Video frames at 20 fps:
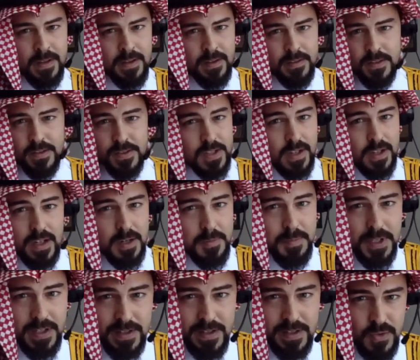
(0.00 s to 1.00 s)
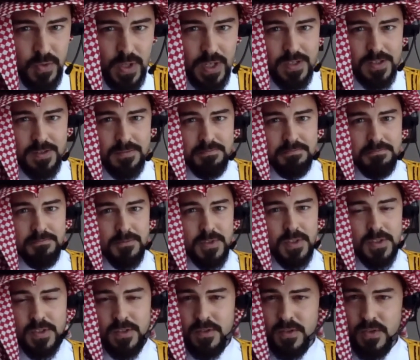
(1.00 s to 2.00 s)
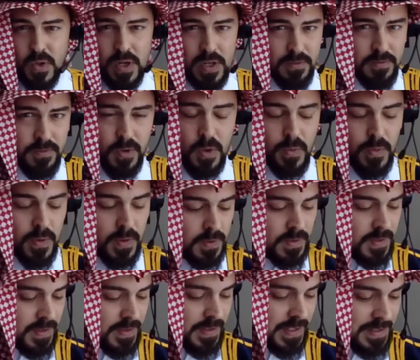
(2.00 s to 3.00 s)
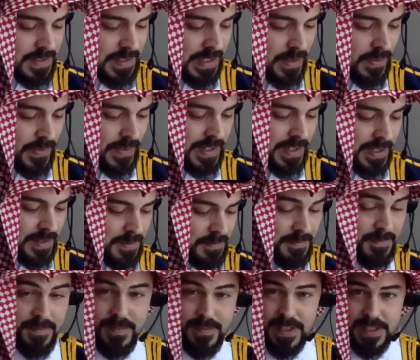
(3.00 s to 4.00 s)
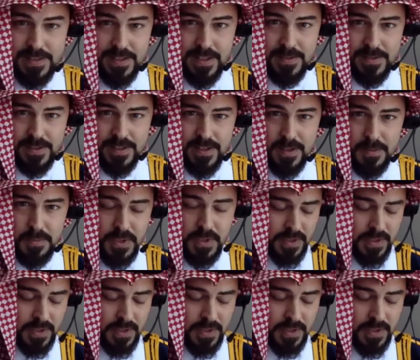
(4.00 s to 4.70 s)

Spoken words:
There's not going to be any tricks. just straightforward. That's how I am. That's how it's going to be